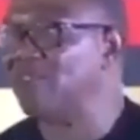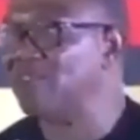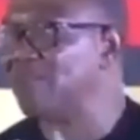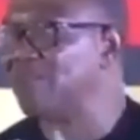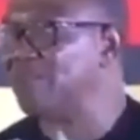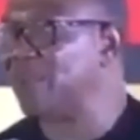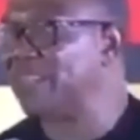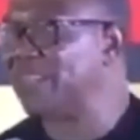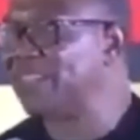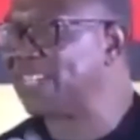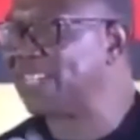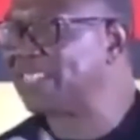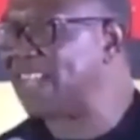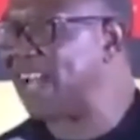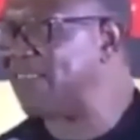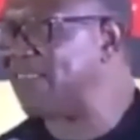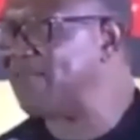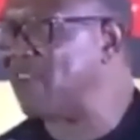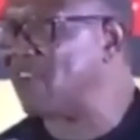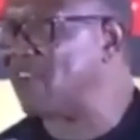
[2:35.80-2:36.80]
presidents
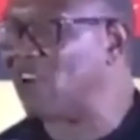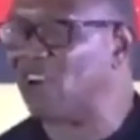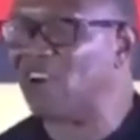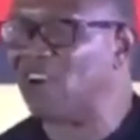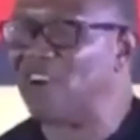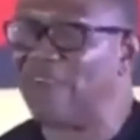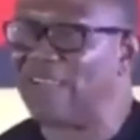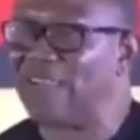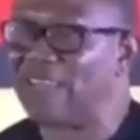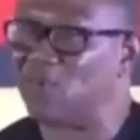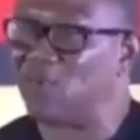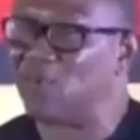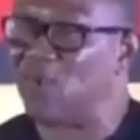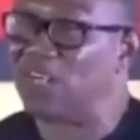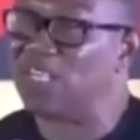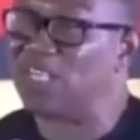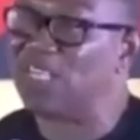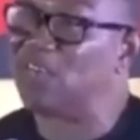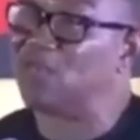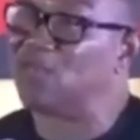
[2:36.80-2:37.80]
that have known all over the
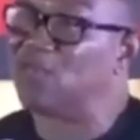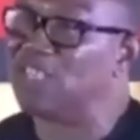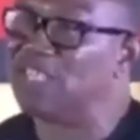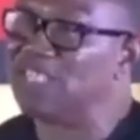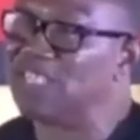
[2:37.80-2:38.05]
world, including